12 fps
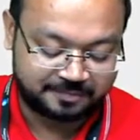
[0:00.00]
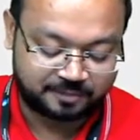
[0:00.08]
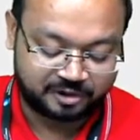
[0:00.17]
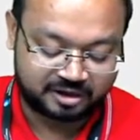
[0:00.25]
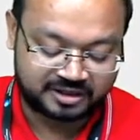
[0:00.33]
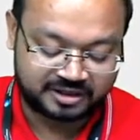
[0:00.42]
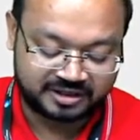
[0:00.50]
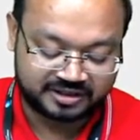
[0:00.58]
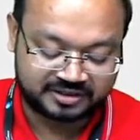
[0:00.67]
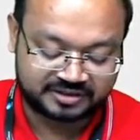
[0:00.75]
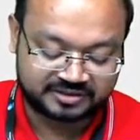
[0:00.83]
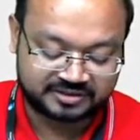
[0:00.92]

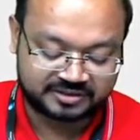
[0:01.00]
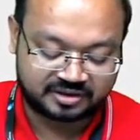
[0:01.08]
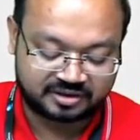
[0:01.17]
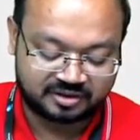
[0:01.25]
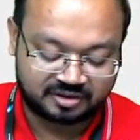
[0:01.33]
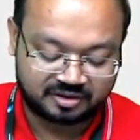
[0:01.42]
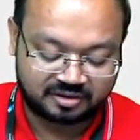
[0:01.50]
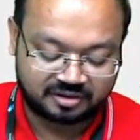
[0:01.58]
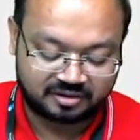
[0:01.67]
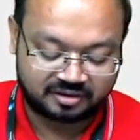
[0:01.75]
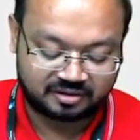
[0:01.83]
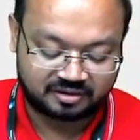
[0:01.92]
pollinators
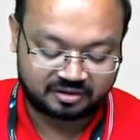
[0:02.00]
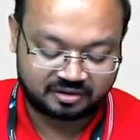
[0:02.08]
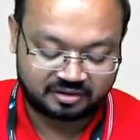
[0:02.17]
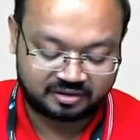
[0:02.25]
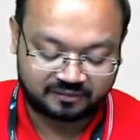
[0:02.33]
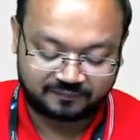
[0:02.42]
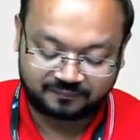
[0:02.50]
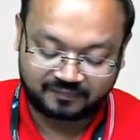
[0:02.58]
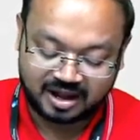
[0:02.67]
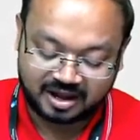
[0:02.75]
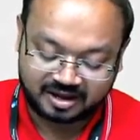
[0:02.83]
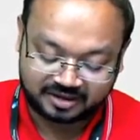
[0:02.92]
a
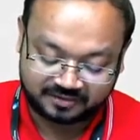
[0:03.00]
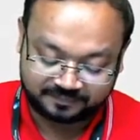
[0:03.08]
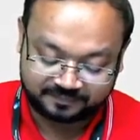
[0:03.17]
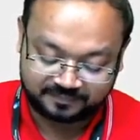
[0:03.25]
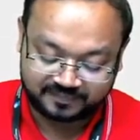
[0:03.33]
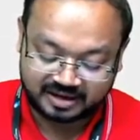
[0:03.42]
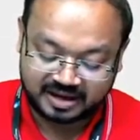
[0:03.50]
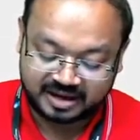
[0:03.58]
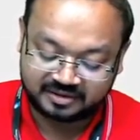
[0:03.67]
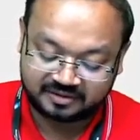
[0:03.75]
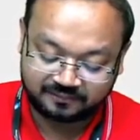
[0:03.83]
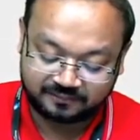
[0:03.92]
flower
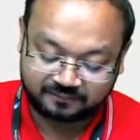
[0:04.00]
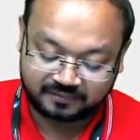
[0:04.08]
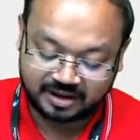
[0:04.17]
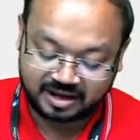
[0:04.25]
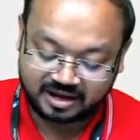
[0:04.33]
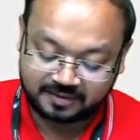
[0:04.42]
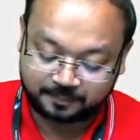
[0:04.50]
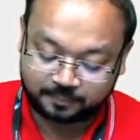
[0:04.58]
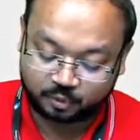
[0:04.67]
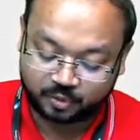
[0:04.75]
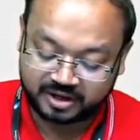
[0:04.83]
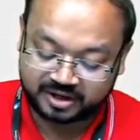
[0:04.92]
and the flower
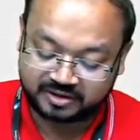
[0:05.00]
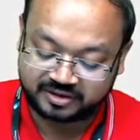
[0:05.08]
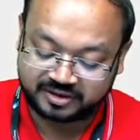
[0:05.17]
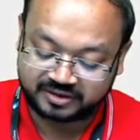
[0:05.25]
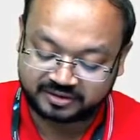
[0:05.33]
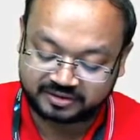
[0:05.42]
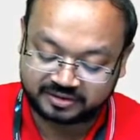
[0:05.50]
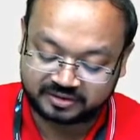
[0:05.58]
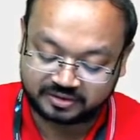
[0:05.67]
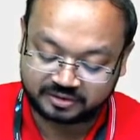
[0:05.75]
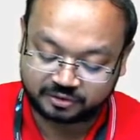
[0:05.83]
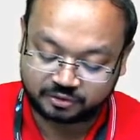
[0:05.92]
provide
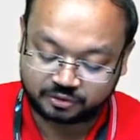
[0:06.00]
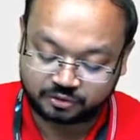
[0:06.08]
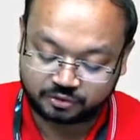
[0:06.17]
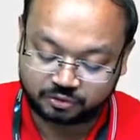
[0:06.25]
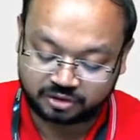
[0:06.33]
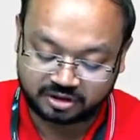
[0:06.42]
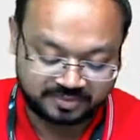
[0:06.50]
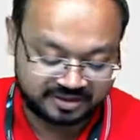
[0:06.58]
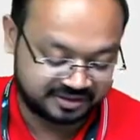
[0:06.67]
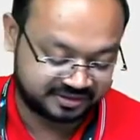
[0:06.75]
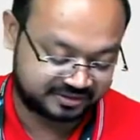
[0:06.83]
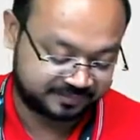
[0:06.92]
nectar to the
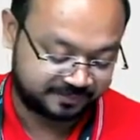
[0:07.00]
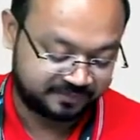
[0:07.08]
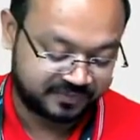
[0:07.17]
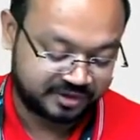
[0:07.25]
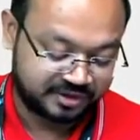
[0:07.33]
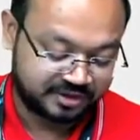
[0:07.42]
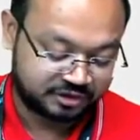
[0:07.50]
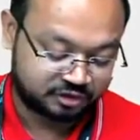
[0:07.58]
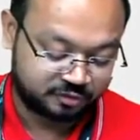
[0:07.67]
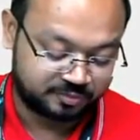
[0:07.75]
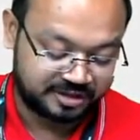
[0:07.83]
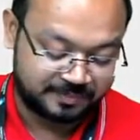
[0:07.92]
bees.
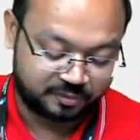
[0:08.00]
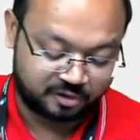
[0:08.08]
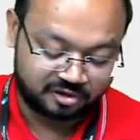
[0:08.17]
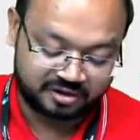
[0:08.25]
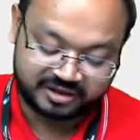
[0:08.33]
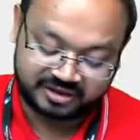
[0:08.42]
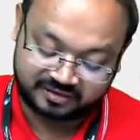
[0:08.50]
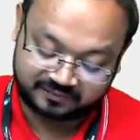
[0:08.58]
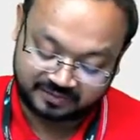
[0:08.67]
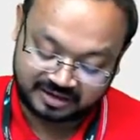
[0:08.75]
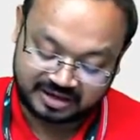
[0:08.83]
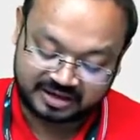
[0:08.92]
So bee pollinate the
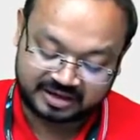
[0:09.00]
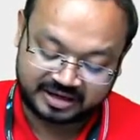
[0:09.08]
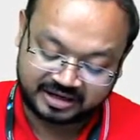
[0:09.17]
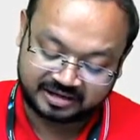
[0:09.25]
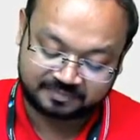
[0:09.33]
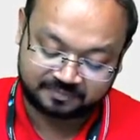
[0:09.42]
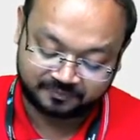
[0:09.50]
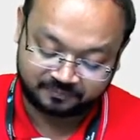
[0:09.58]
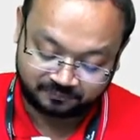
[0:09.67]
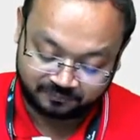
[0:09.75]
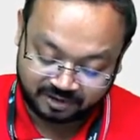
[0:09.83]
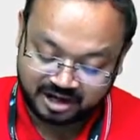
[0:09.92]
flower and
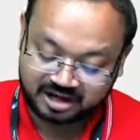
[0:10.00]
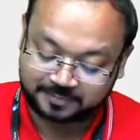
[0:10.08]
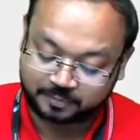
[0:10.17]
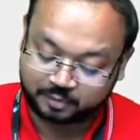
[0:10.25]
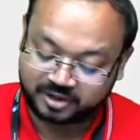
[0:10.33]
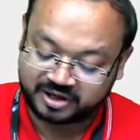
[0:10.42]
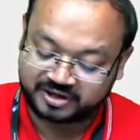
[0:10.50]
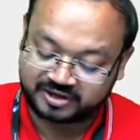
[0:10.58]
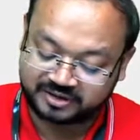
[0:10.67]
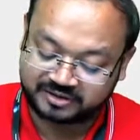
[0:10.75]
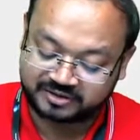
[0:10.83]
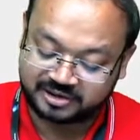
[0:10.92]
flower provide
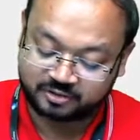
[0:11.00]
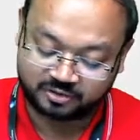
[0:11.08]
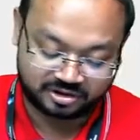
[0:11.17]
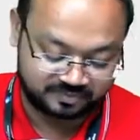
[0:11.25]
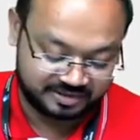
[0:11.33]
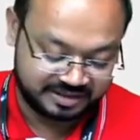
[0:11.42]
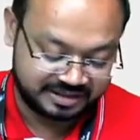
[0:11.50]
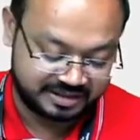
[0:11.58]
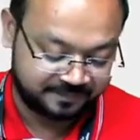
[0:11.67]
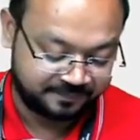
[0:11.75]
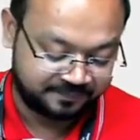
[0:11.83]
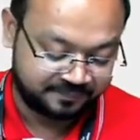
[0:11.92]
nectar to the bee.